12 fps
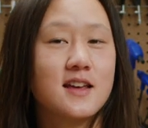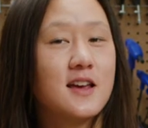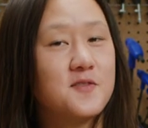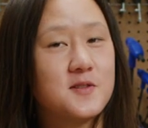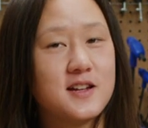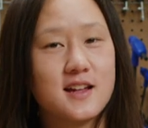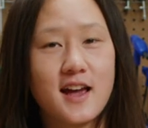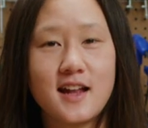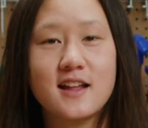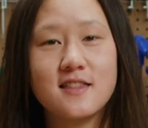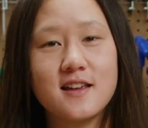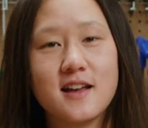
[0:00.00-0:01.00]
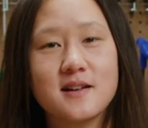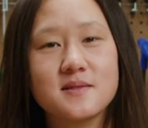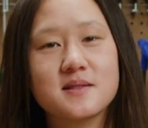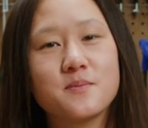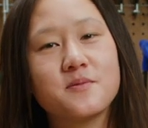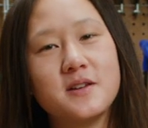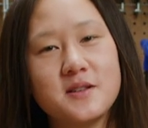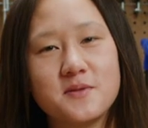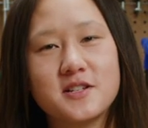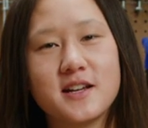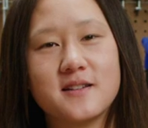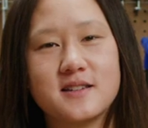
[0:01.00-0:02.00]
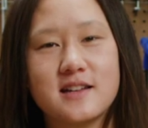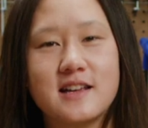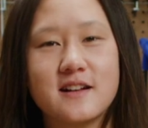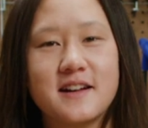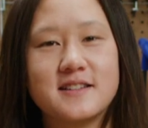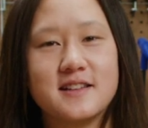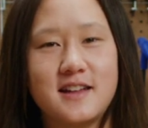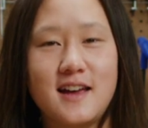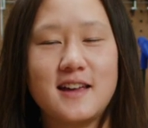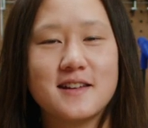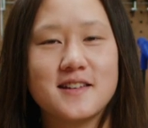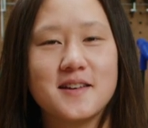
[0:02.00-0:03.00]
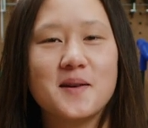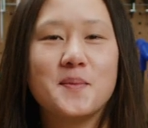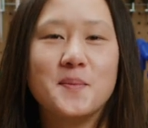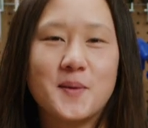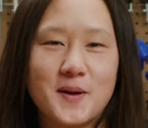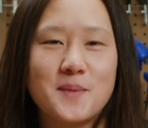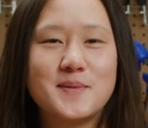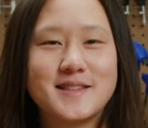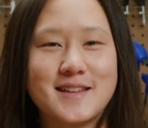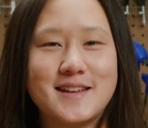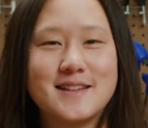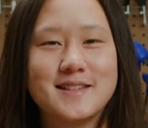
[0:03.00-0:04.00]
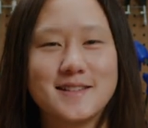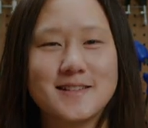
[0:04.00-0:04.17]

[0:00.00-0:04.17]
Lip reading: If you need anything else, please reach out to Gearhead today. Bon appetit!